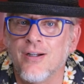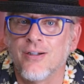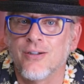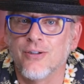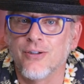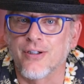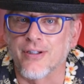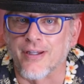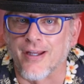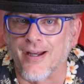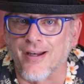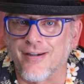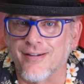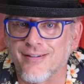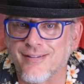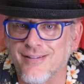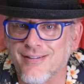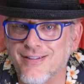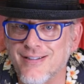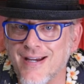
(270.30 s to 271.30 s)
Look at that,
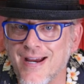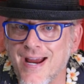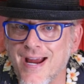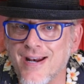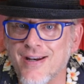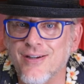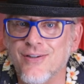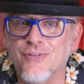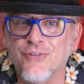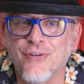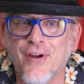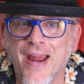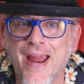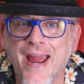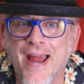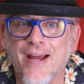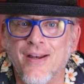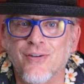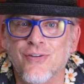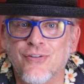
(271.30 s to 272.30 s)
tannins
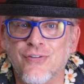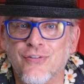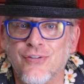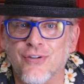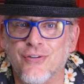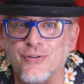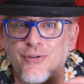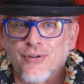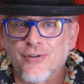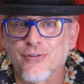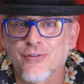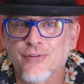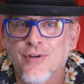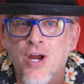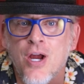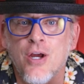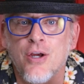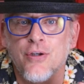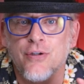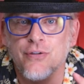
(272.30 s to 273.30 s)
and citrus.
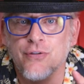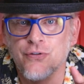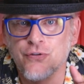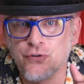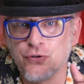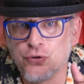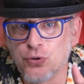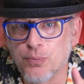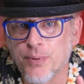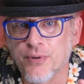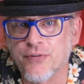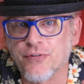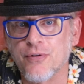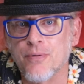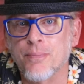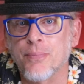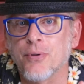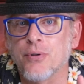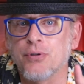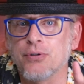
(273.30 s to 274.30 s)
Super
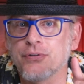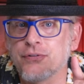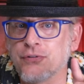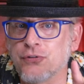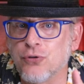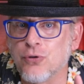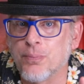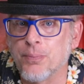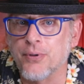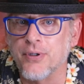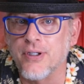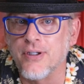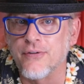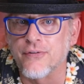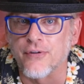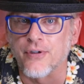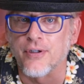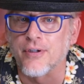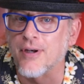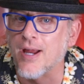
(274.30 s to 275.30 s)
simple, super
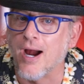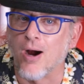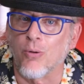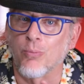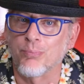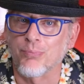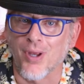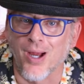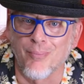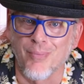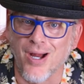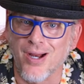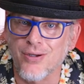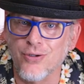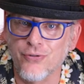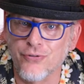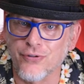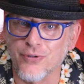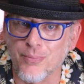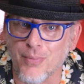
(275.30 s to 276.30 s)
easy. Now, I'm not
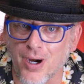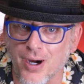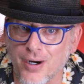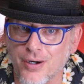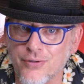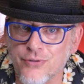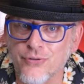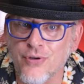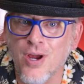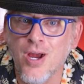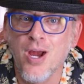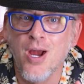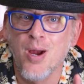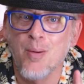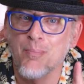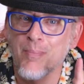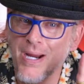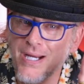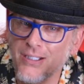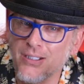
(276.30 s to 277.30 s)
using Myers,
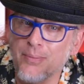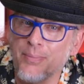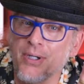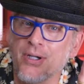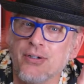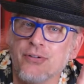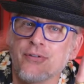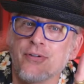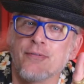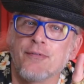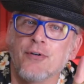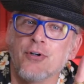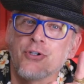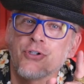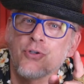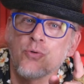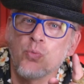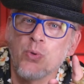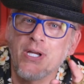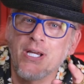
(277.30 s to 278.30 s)
mainly because the
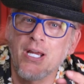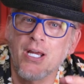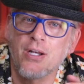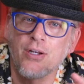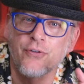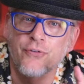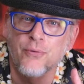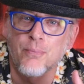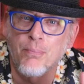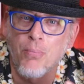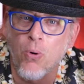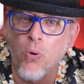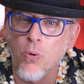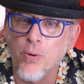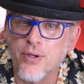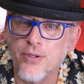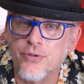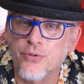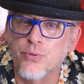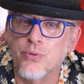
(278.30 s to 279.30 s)
version we get is
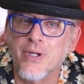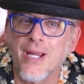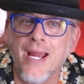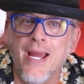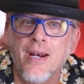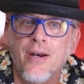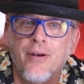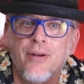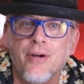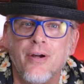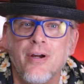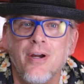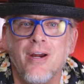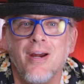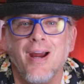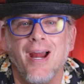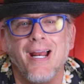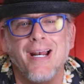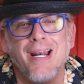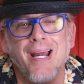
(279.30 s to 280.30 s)
imported through Canada
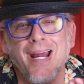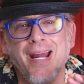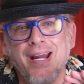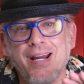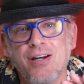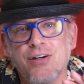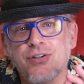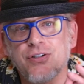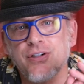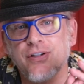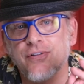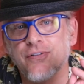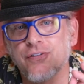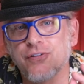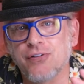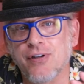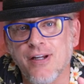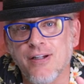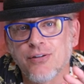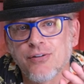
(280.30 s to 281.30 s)
and aged in
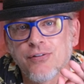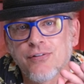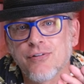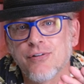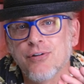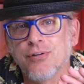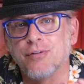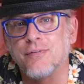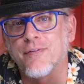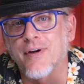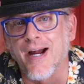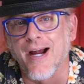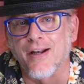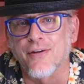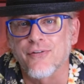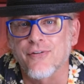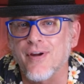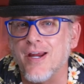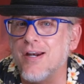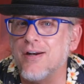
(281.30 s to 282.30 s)
stainless steel
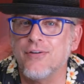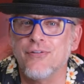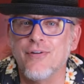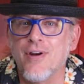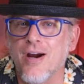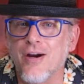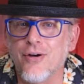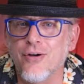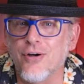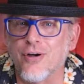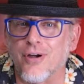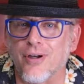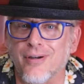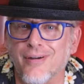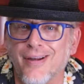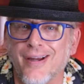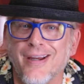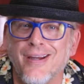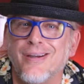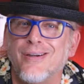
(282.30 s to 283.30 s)
vats, and it's not good,
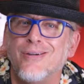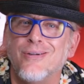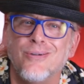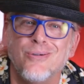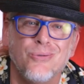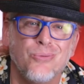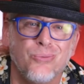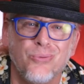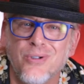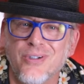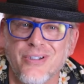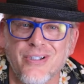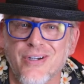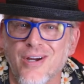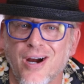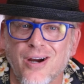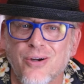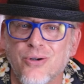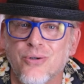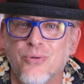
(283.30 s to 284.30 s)
like really
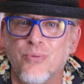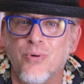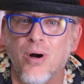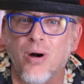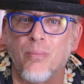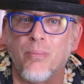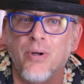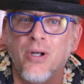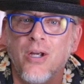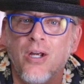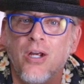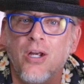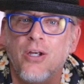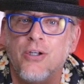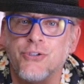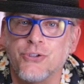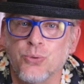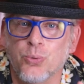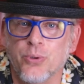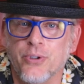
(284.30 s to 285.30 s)
not good rum.
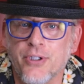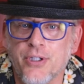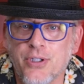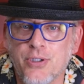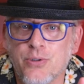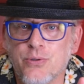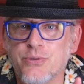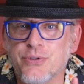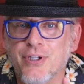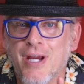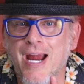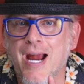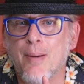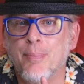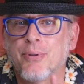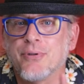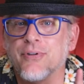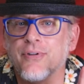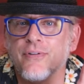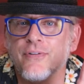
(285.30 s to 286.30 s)
So we're gonna use
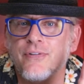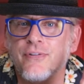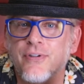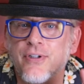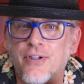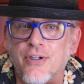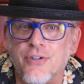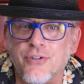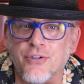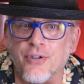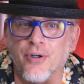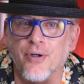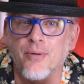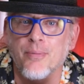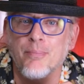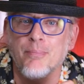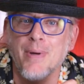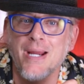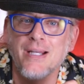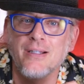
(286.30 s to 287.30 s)
Appleton's Signature,
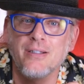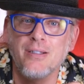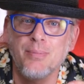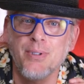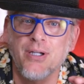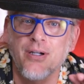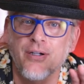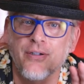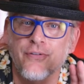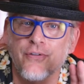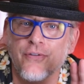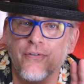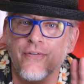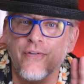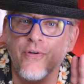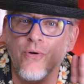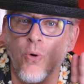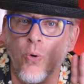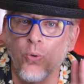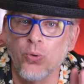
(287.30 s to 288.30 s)
mainly because it's
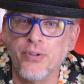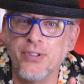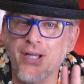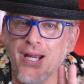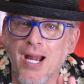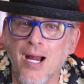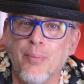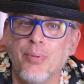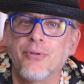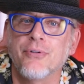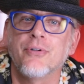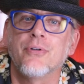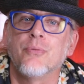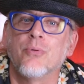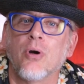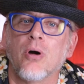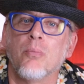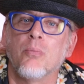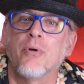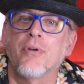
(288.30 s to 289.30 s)
the only Appleton
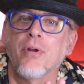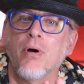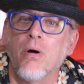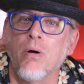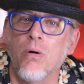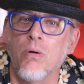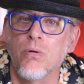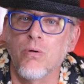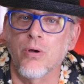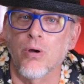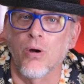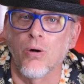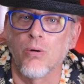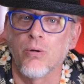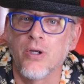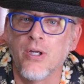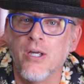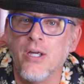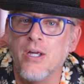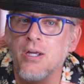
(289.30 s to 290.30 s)
rum with Hogo.
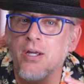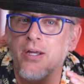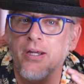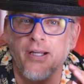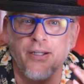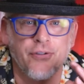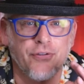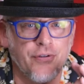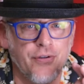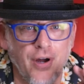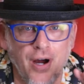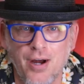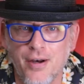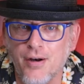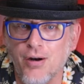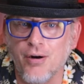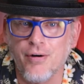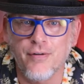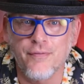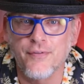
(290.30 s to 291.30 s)
It's
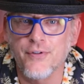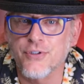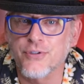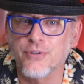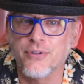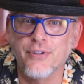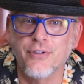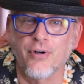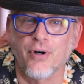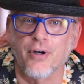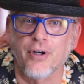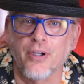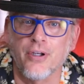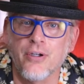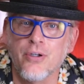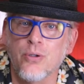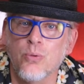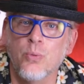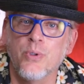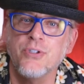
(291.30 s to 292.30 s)
not artificially
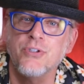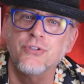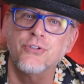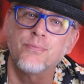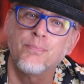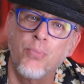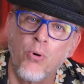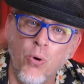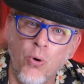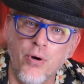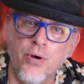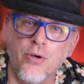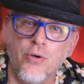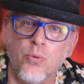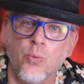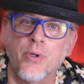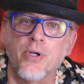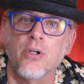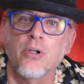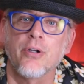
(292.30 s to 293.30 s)
darkened, which is
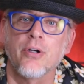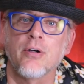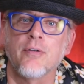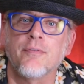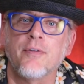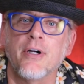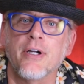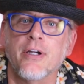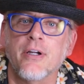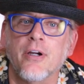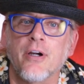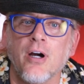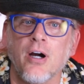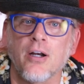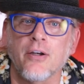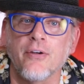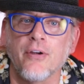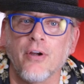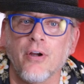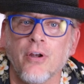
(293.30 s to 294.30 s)
important when clarifying a
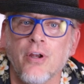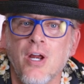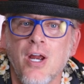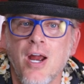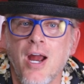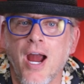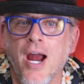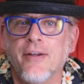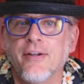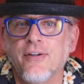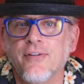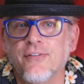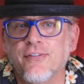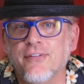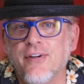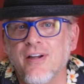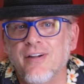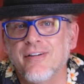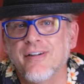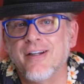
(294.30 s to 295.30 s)
cocktail, and they
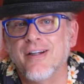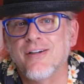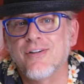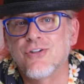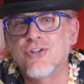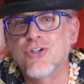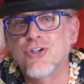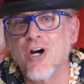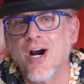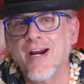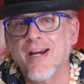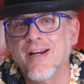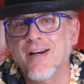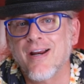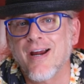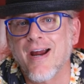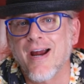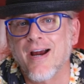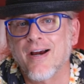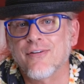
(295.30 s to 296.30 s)
sell it in
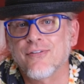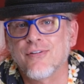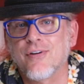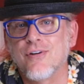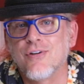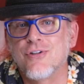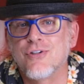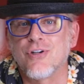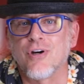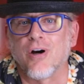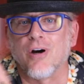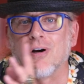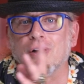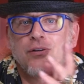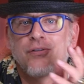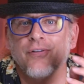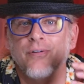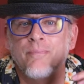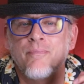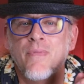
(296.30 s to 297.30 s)
giant ass
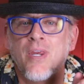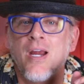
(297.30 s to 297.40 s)
jugs.